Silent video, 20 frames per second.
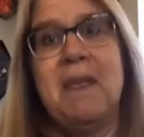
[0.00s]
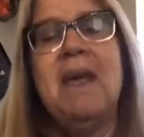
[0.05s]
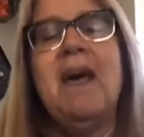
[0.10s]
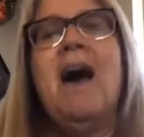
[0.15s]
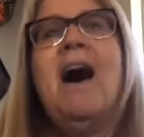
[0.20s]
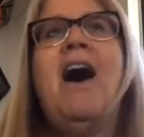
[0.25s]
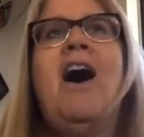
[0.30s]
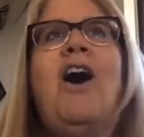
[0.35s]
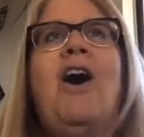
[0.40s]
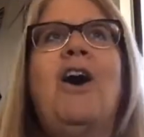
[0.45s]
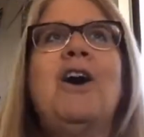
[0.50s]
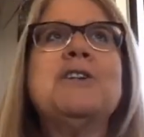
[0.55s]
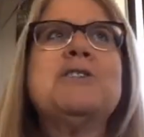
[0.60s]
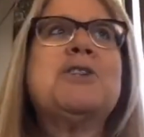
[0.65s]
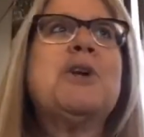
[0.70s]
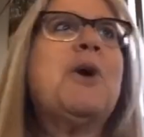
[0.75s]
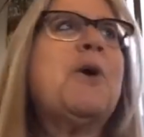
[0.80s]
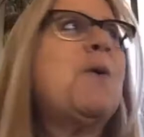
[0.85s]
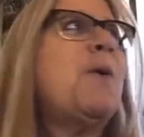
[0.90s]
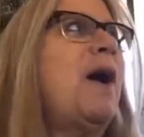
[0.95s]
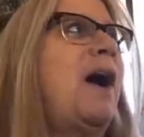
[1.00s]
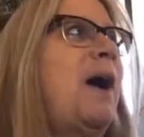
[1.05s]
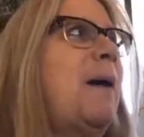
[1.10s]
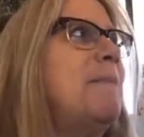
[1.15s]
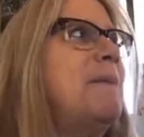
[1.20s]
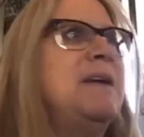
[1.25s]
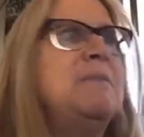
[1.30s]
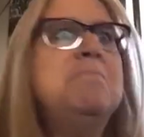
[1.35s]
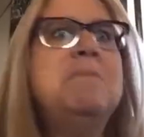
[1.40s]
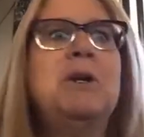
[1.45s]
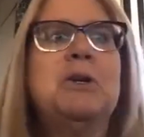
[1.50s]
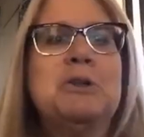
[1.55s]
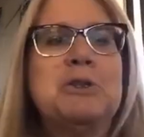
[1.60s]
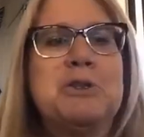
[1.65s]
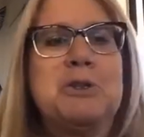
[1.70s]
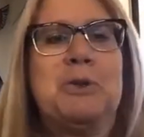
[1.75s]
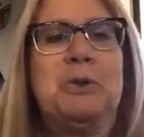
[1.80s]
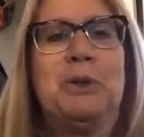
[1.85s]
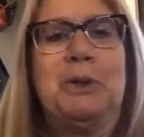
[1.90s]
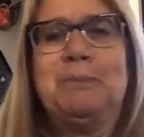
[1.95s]
Also, in middle school,
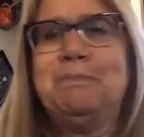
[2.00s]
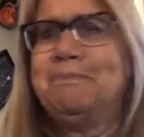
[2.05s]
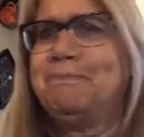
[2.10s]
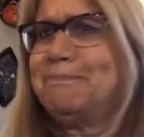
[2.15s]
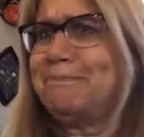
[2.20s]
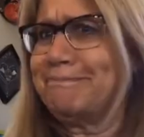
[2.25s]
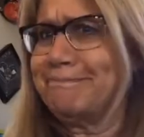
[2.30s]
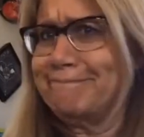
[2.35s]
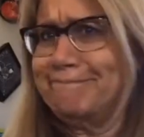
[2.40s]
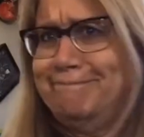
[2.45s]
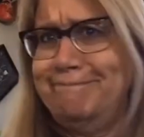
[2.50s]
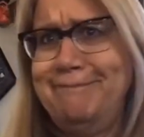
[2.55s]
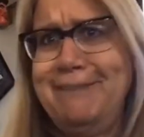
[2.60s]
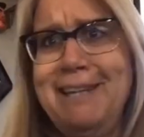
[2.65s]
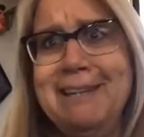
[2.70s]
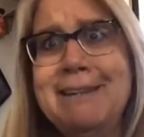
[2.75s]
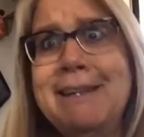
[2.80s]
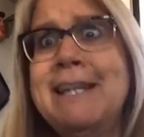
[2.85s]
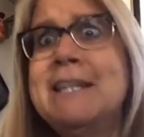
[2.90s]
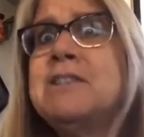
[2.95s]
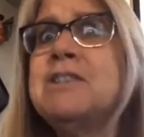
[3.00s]
kids,